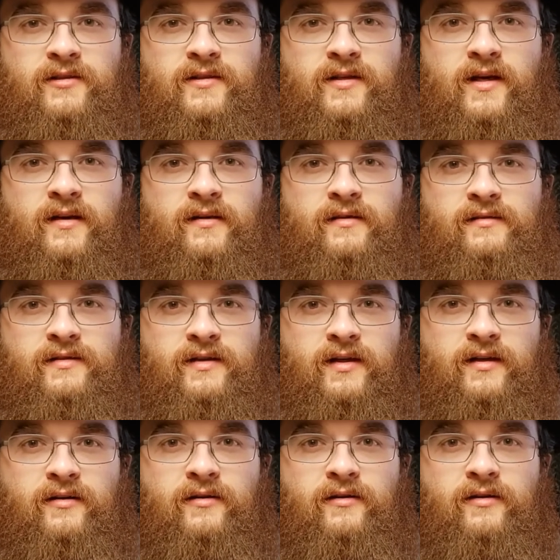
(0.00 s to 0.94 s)
data as I
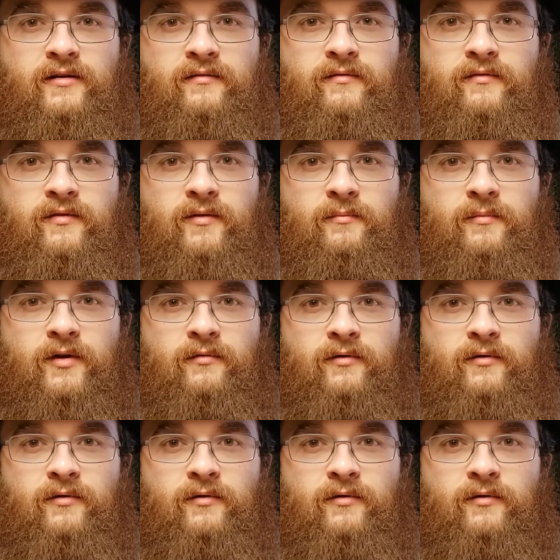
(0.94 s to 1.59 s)
could from the